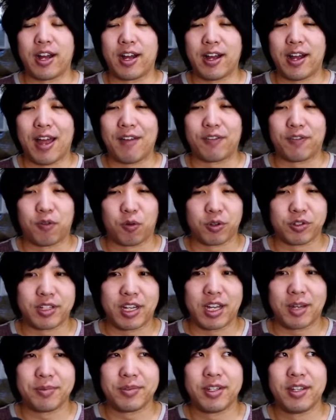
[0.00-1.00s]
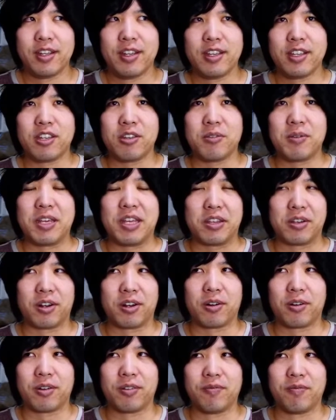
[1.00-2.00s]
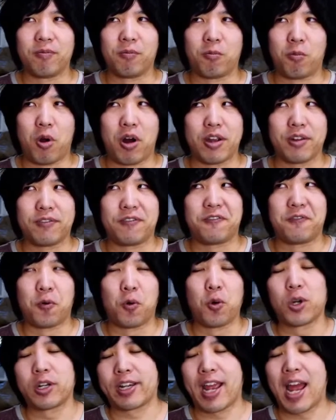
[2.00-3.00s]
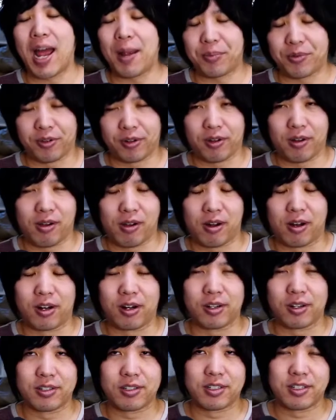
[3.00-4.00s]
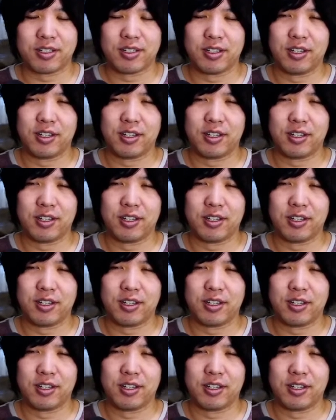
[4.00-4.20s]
having 4 subs, you either want 4 capture cards